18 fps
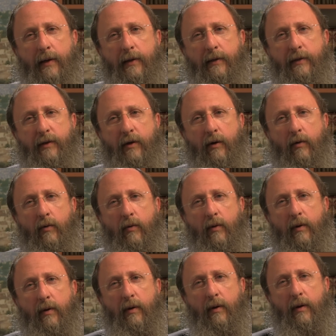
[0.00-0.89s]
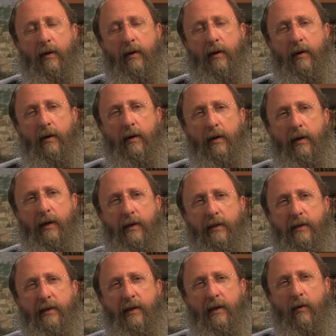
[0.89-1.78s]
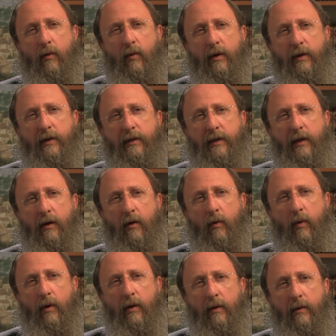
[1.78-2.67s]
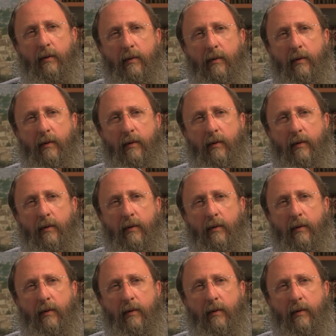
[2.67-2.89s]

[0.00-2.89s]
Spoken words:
So his thing was, you know what?